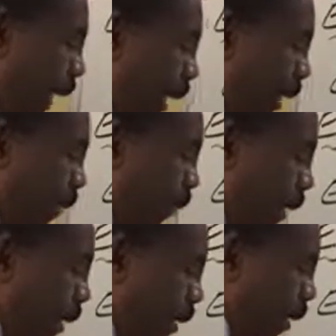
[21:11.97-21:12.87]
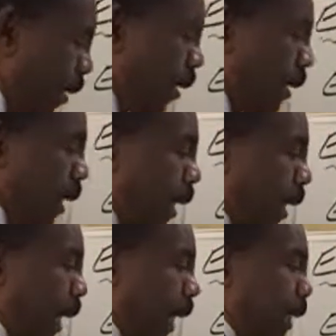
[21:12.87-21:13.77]
I end up with
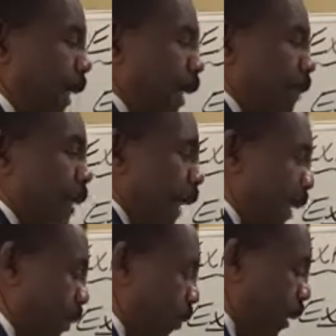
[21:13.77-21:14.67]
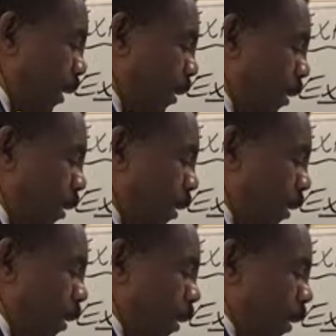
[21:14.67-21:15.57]
x times x squared,
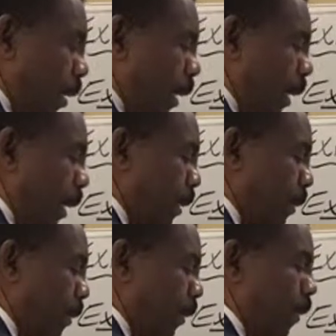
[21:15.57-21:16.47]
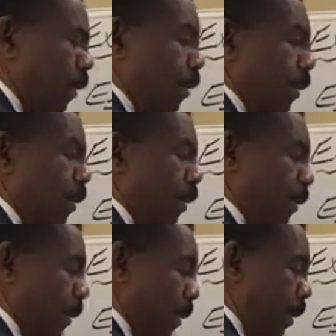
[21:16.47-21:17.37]
x to the third.
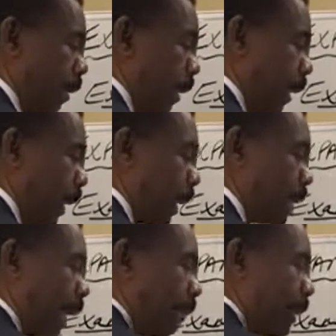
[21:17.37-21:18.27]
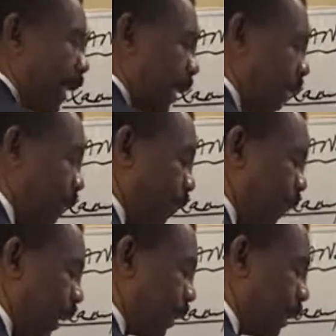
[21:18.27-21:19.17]
X times negative
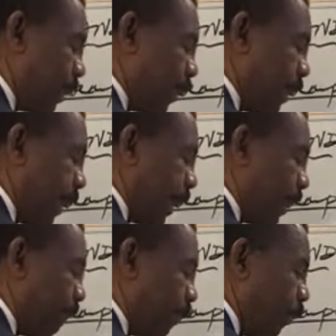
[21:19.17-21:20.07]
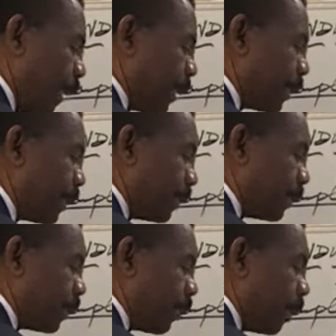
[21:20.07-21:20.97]
2x, negative 2x
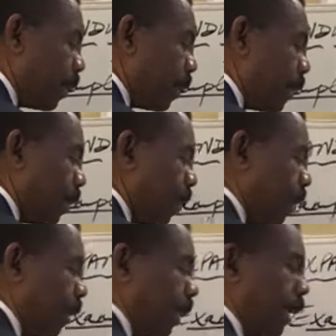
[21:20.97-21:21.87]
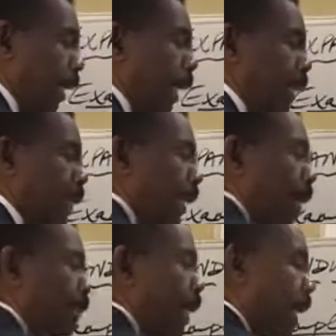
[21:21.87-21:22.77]
squared. X
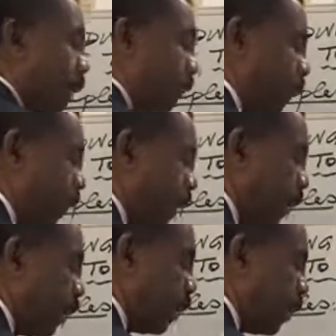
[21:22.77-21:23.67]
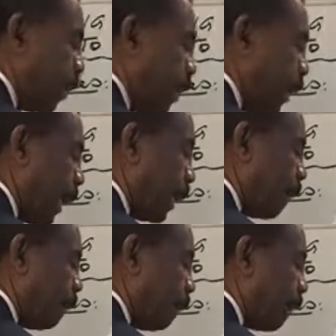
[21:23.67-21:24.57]
times negative 3,
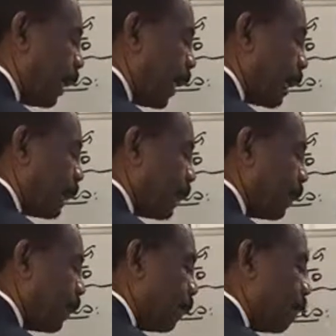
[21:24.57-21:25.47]
negative 3x.